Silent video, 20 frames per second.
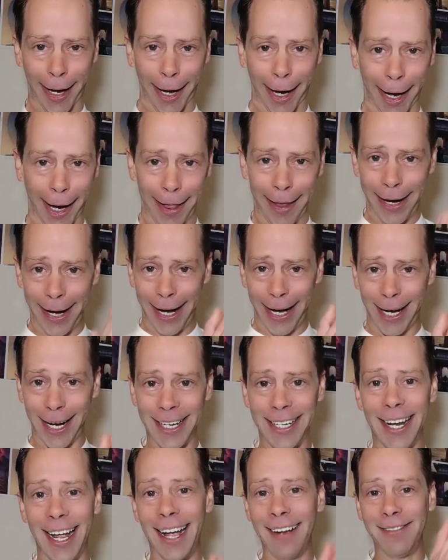I
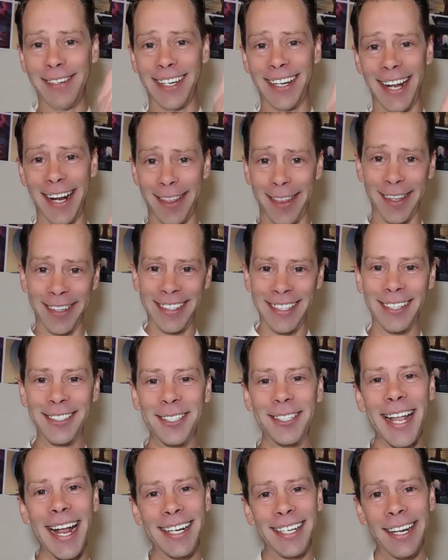dived in like this, and I was just
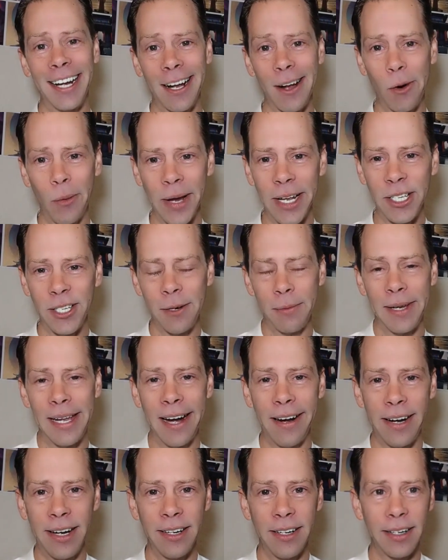acting like a weird Jim Carrey dude,